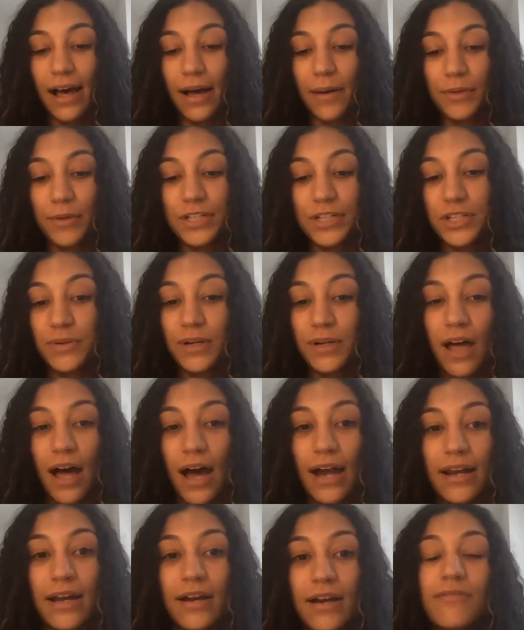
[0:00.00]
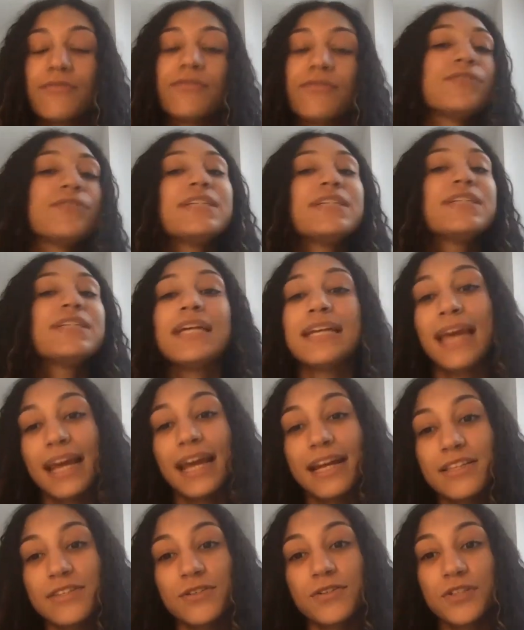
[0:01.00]
We do a lot of routine
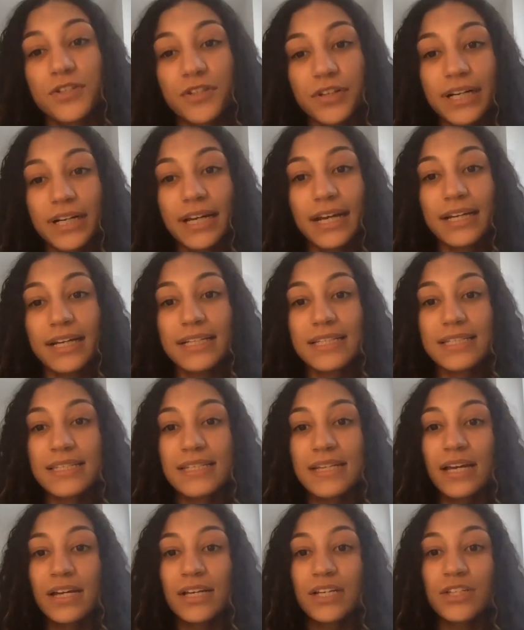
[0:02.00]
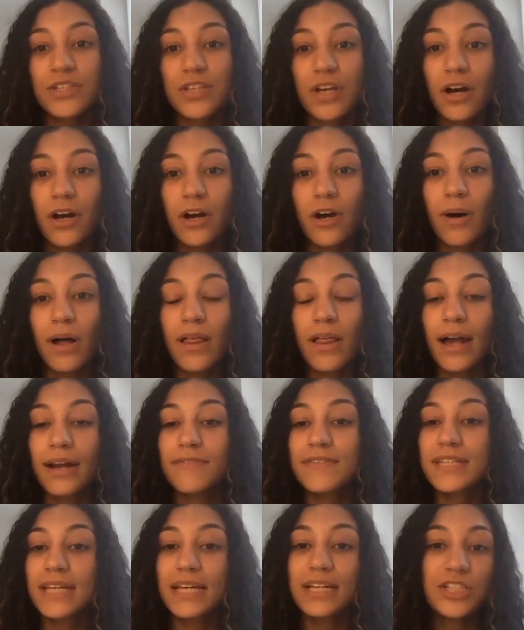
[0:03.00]
cancer screenings. So a lot of
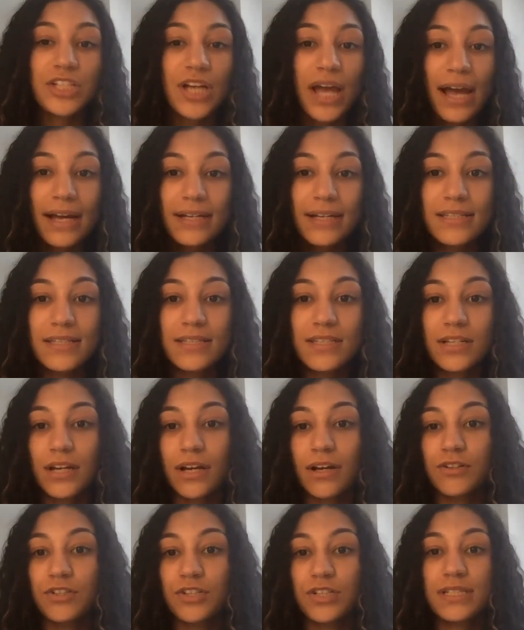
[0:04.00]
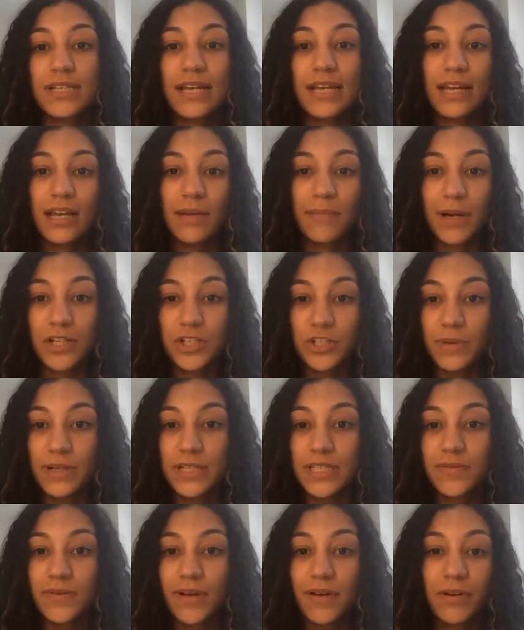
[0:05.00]
skin checks, you know, just taking
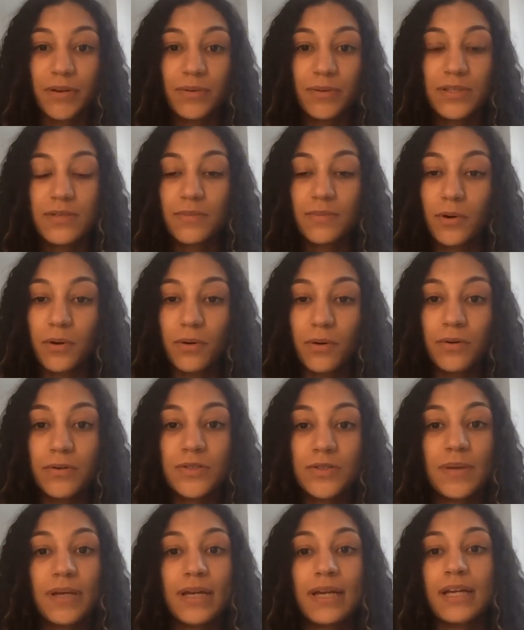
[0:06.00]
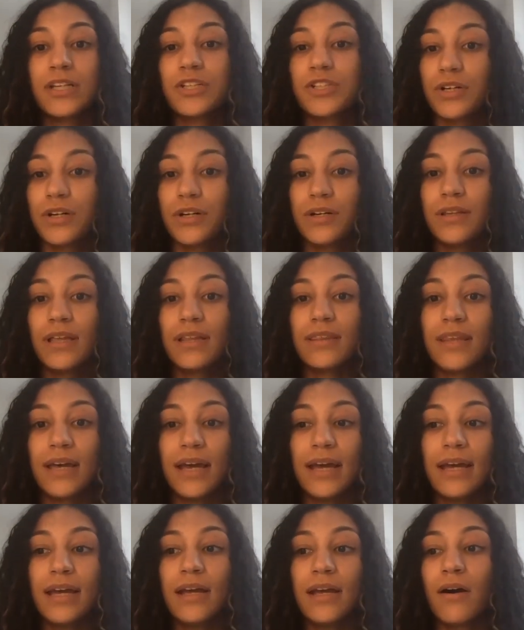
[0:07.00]
measurements of everyone's moles, making sure that
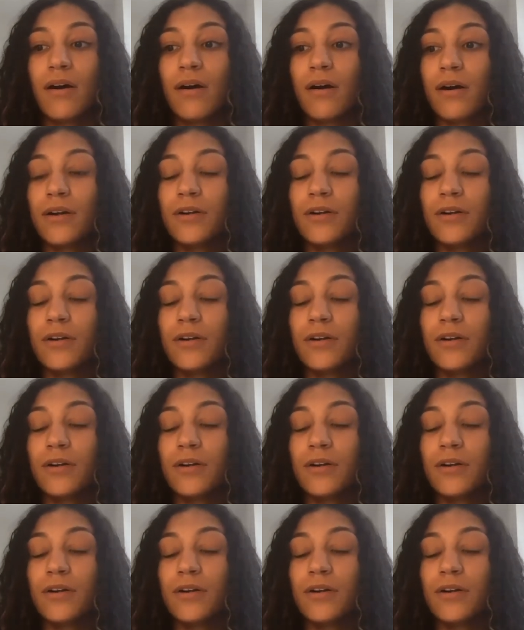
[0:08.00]
they are